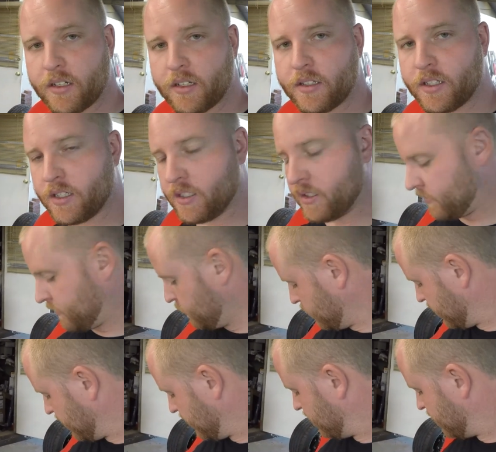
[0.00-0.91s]
They're
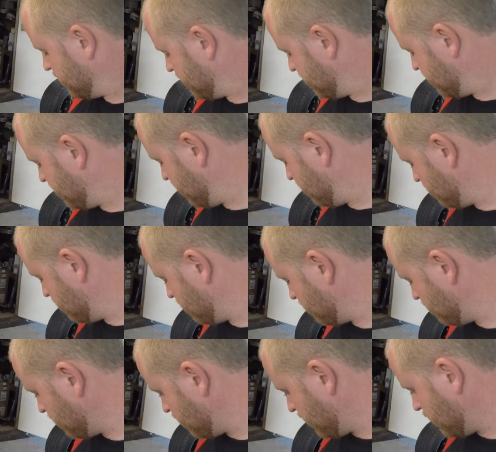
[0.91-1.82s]
14 inches each.
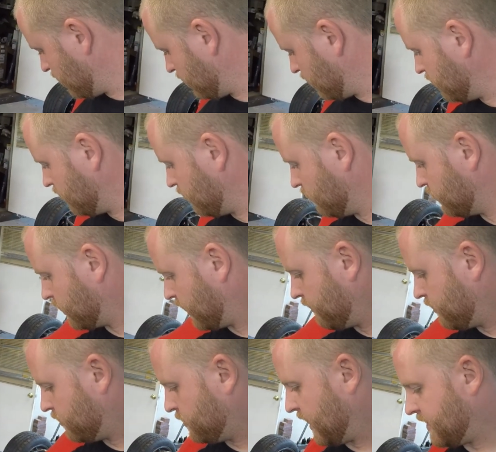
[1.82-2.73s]
You know, driver
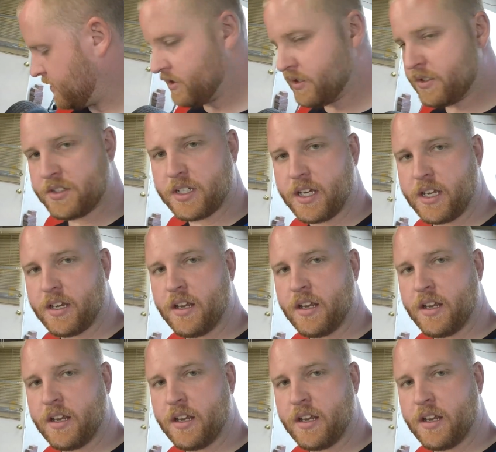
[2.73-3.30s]
and passenger side.